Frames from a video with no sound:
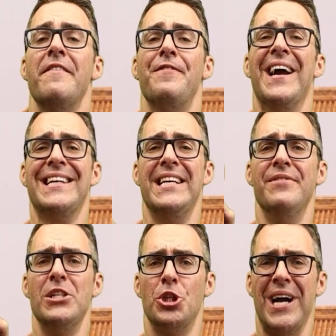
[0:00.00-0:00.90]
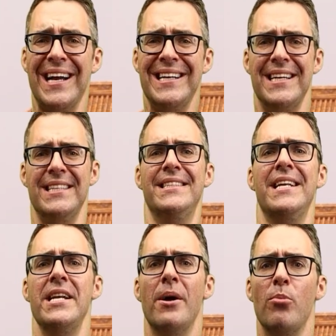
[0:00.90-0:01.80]
In fact, even China is
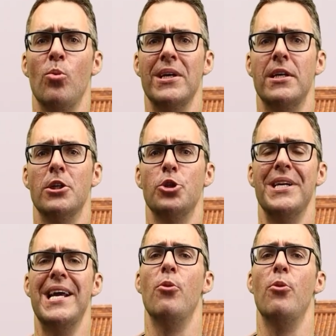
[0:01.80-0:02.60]
the number one country